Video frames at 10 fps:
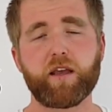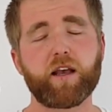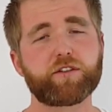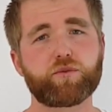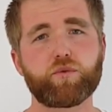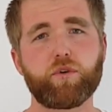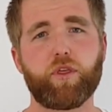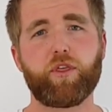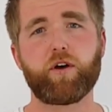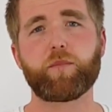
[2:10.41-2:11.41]
As a rule
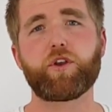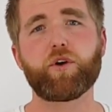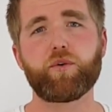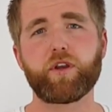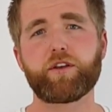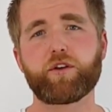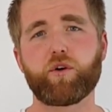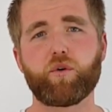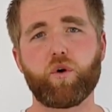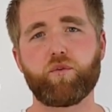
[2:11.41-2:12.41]
of thumb, you don't need to
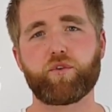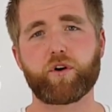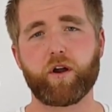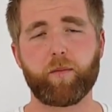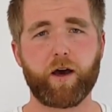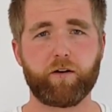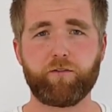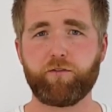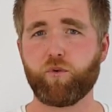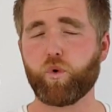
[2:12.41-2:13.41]
go over about a
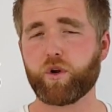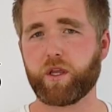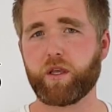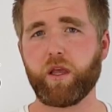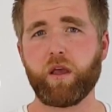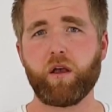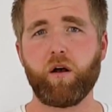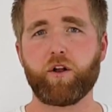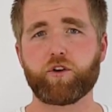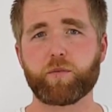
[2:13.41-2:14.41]
40
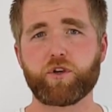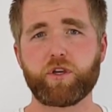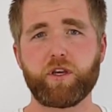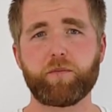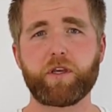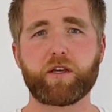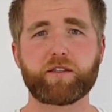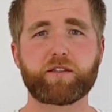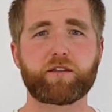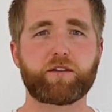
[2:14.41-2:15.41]
on your machine
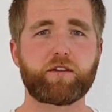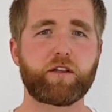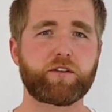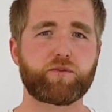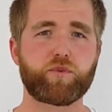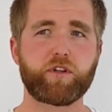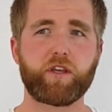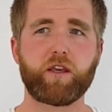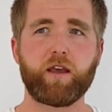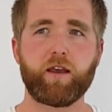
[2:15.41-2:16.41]
because it's really